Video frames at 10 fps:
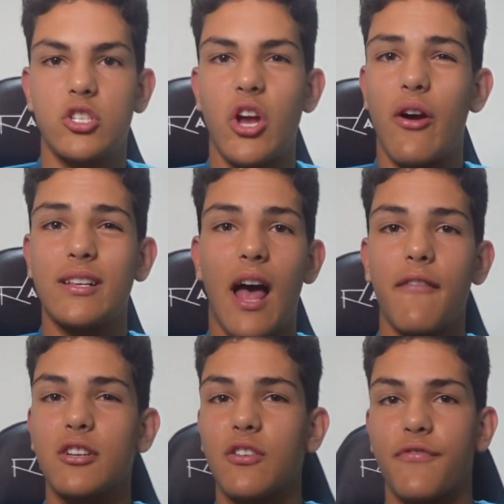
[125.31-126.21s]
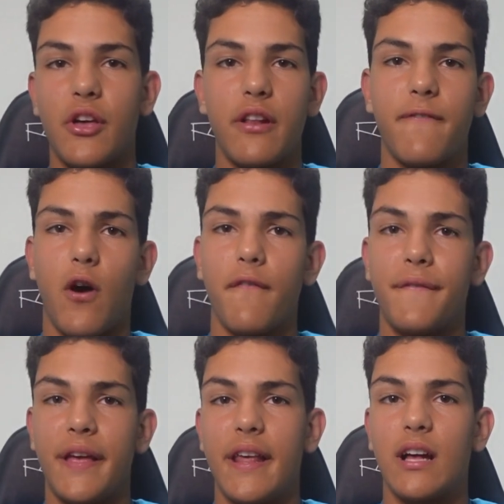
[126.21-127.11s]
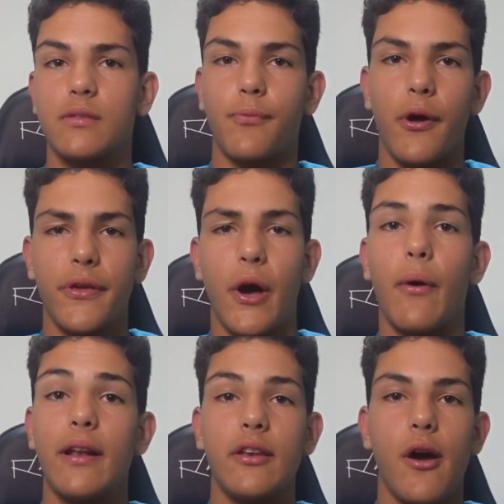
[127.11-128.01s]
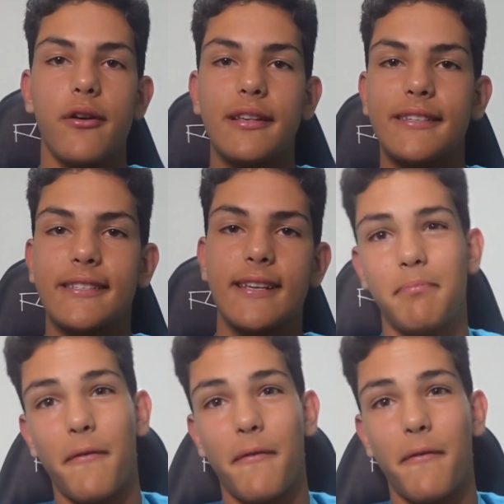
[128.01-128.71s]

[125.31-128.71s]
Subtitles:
Sherry's average of 35 hitouts won't go unnoticed.